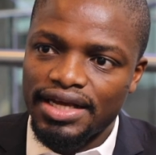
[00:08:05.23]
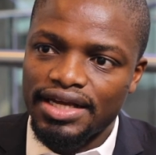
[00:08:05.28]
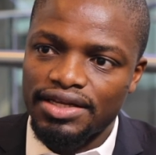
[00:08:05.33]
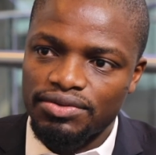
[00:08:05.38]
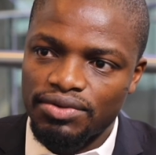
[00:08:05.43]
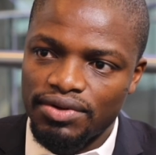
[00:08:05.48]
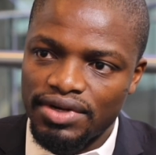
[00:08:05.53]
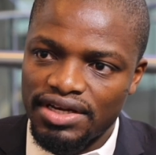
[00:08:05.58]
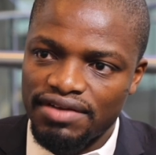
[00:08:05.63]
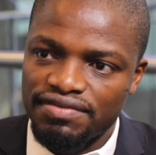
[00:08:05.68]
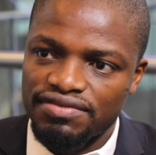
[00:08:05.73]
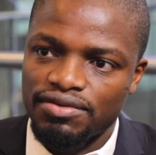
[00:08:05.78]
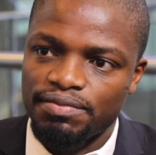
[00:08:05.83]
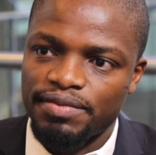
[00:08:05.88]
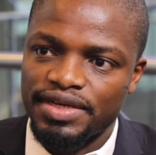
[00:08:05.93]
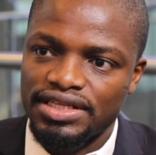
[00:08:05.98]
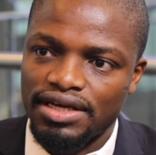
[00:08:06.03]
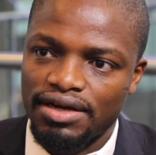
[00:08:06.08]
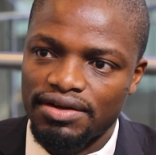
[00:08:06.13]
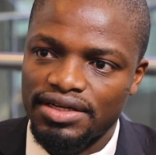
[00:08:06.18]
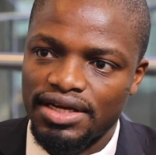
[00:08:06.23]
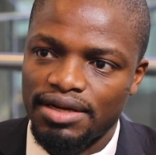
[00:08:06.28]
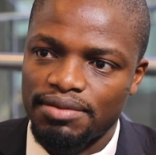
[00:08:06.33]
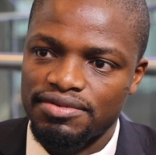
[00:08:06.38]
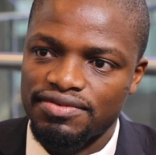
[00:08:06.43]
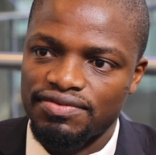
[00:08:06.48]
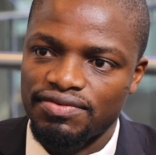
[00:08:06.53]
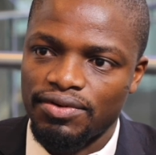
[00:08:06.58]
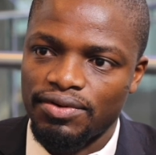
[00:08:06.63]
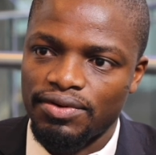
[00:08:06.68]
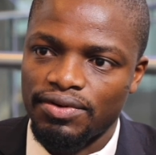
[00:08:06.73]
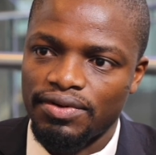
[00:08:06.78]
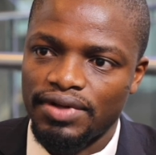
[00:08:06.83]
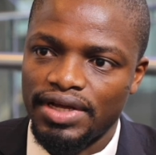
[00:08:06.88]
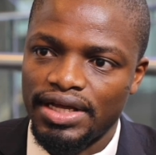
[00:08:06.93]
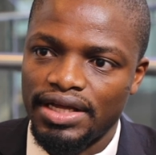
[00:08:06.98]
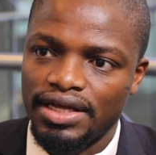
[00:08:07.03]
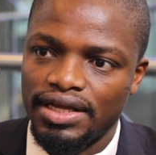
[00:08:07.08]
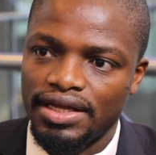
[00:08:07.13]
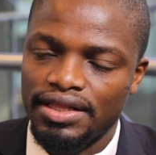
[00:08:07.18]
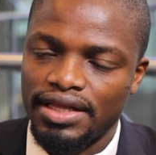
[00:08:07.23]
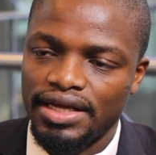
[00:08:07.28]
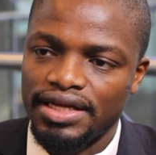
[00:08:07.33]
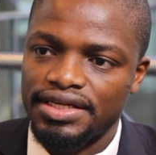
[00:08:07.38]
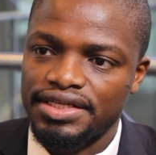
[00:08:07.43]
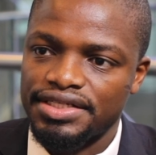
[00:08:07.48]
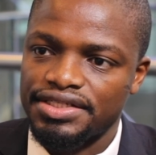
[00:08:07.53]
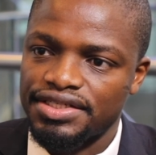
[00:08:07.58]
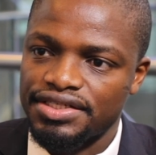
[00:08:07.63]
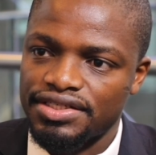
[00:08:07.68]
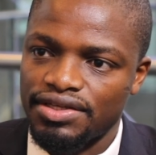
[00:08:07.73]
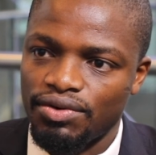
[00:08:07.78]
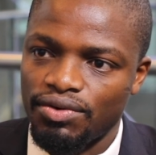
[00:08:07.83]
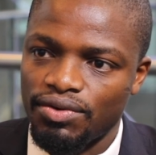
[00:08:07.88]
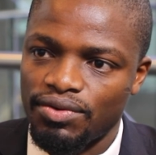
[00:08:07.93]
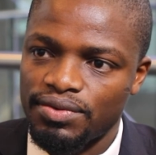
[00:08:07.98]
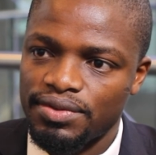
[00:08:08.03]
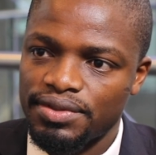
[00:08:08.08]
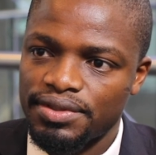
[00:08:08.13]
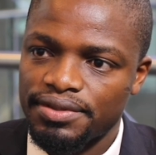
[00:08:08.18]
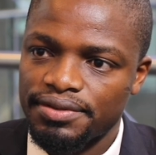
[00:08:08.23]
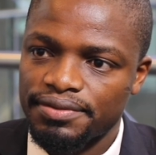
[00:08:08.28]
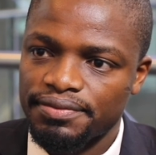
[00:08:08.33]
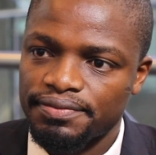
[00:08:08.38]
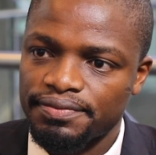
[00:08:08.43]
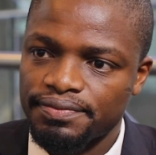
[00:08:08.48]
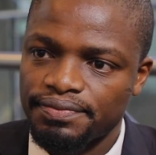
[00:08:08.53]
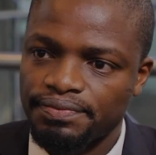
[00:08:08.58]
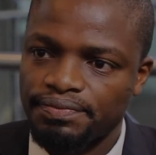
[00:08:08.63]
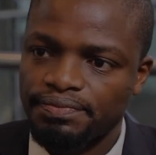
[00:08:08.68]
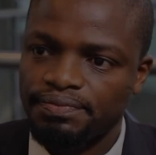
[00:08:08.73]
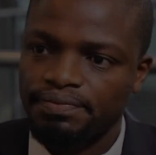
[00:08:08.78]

it will lead to better outcomes for the industry as a whole.